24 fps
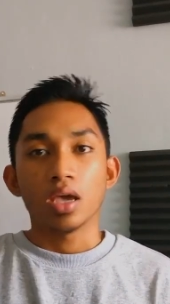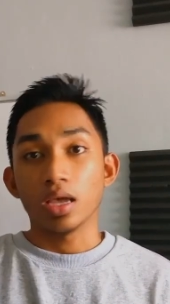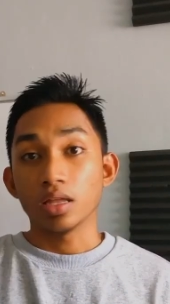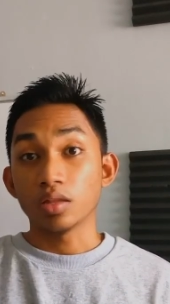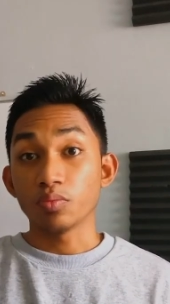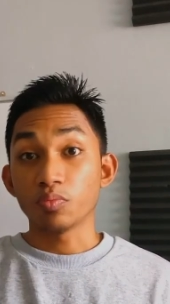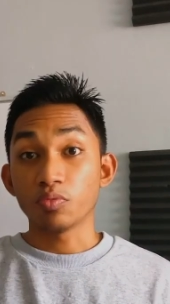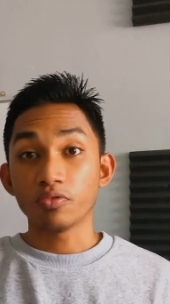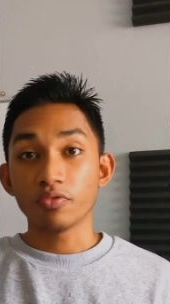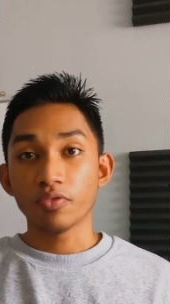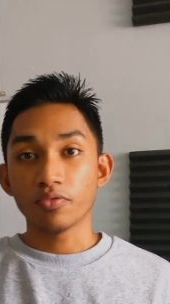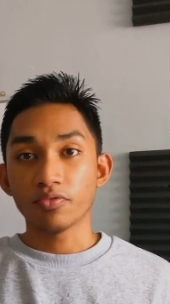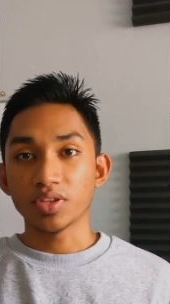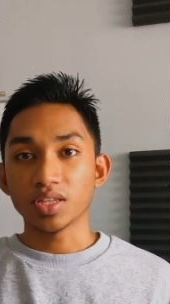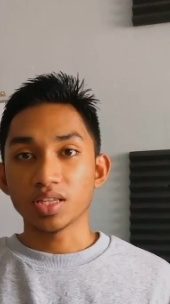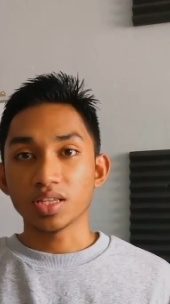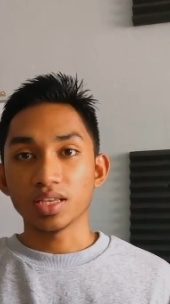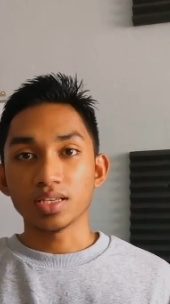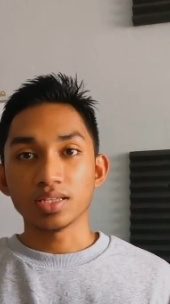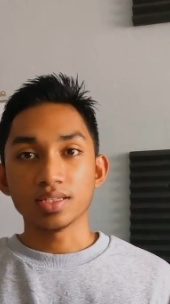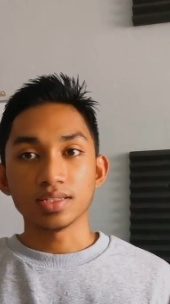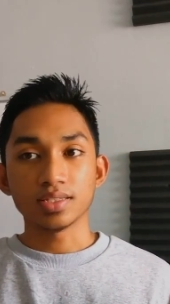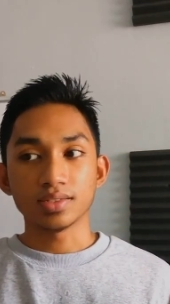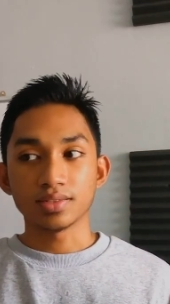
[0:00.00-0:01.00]
And the proof of it
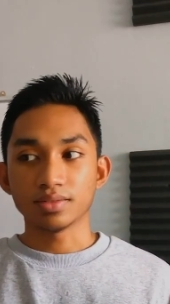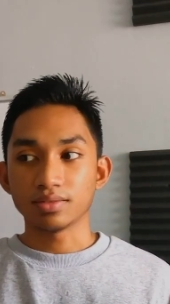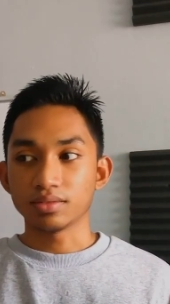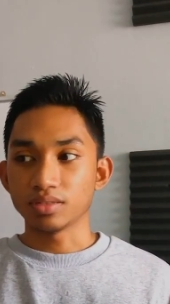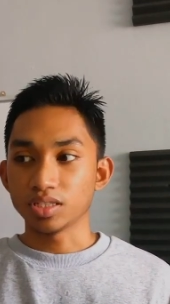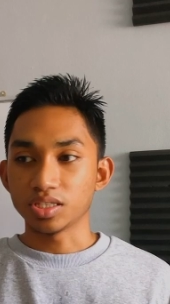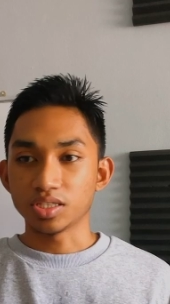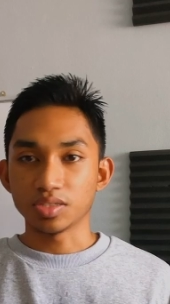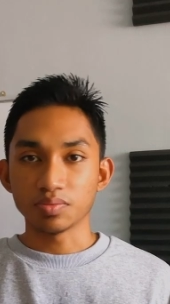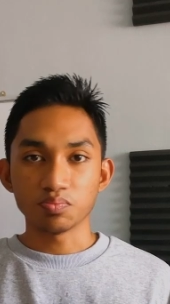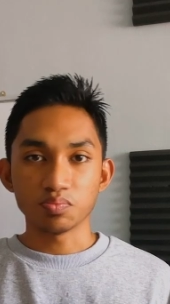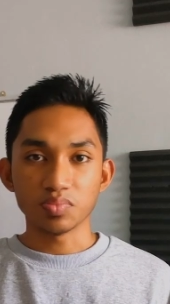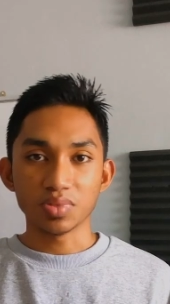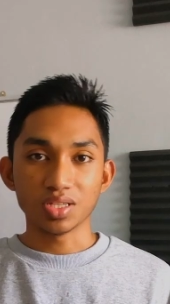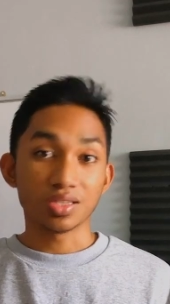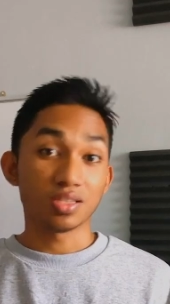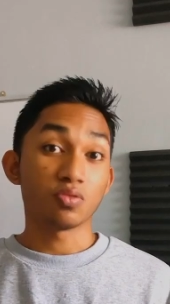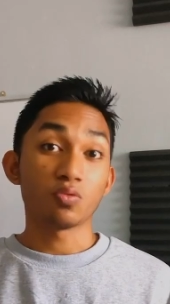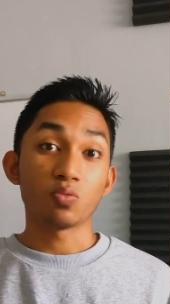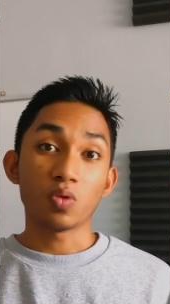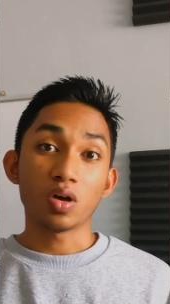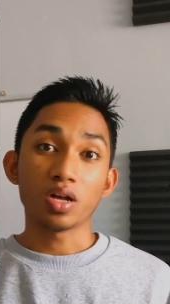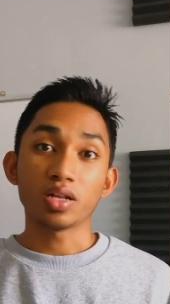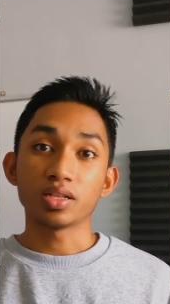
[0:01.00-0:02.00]
is it's been
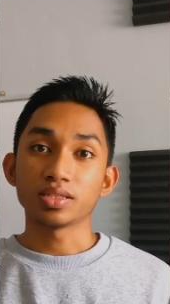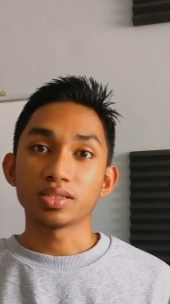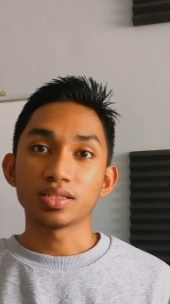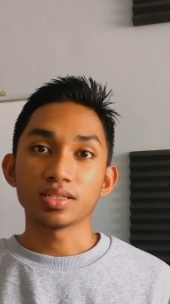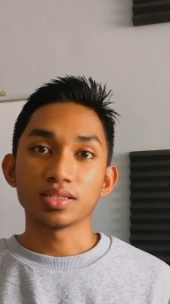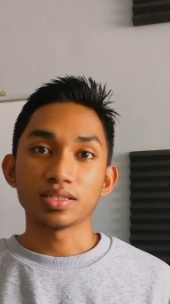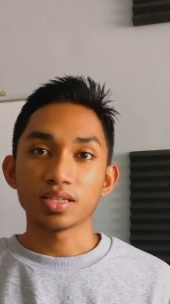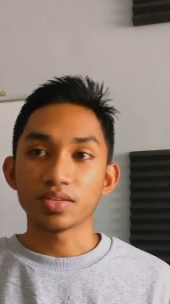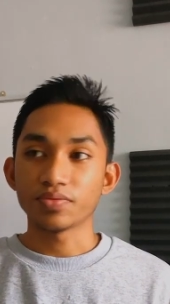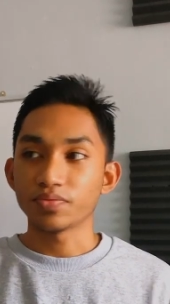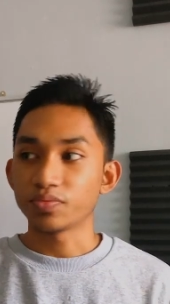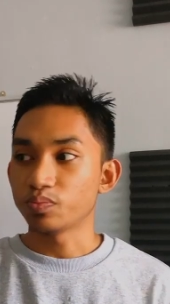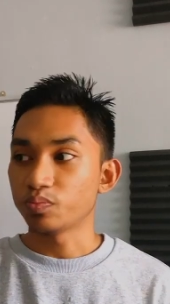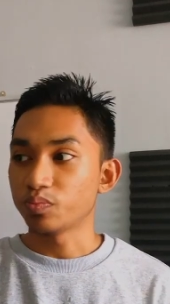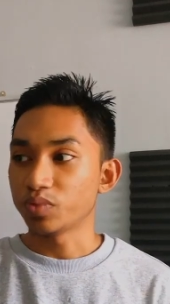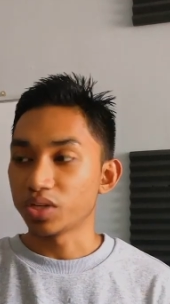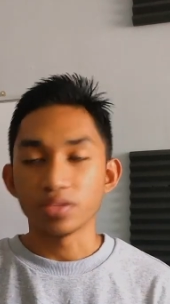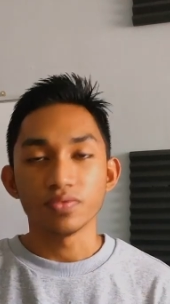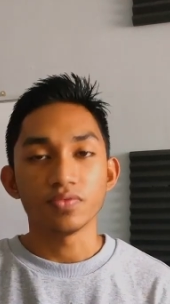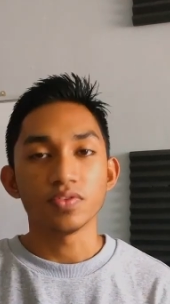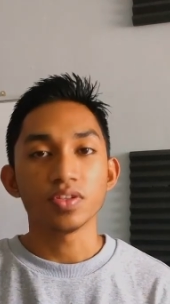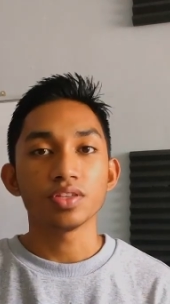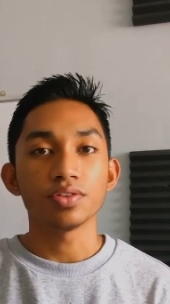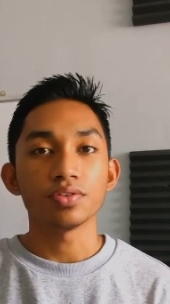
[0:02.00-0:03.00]
a while since I've made
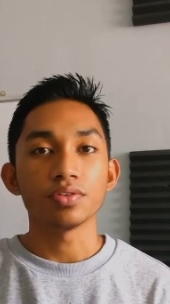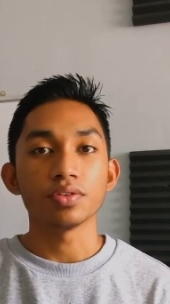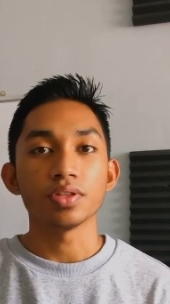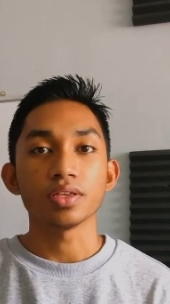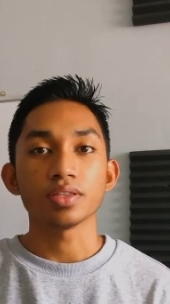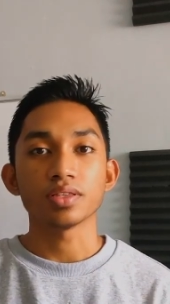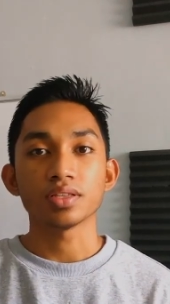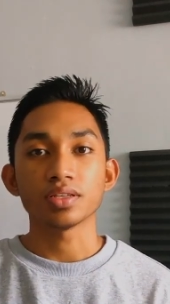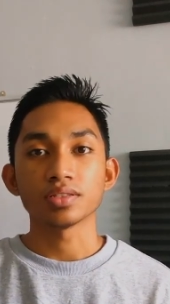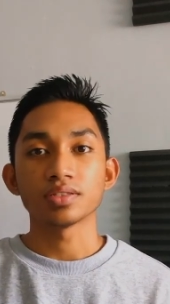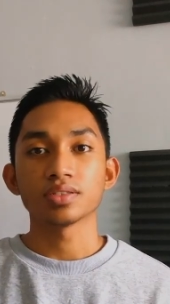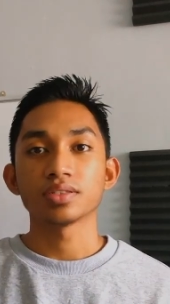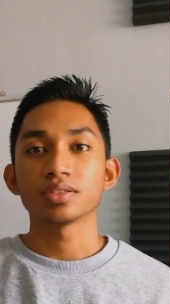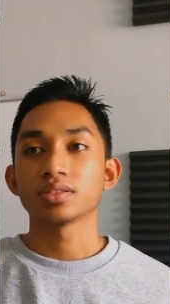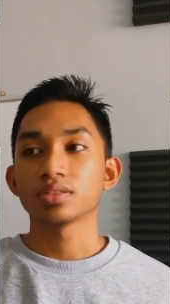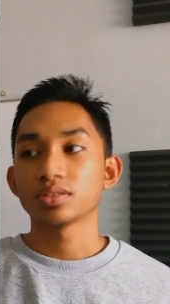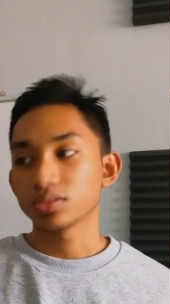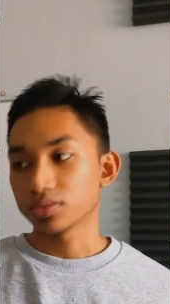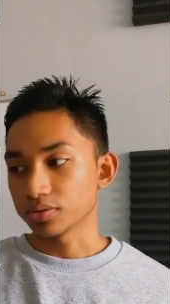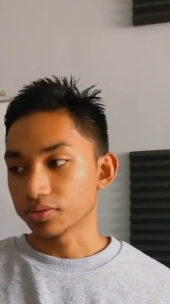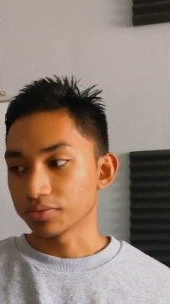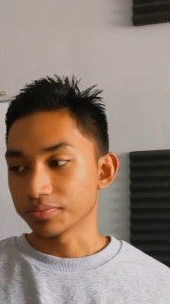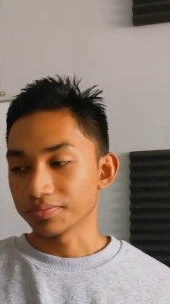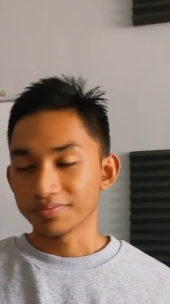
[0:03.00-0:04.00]
a video like this,
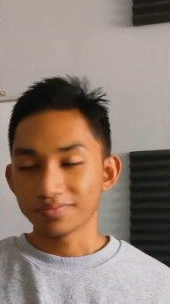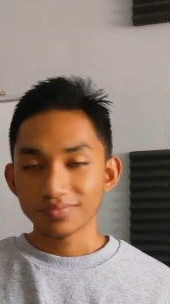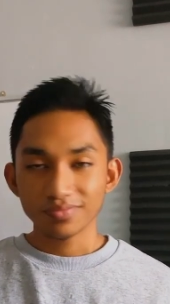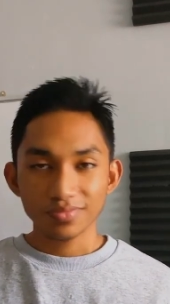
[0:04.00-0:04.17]
so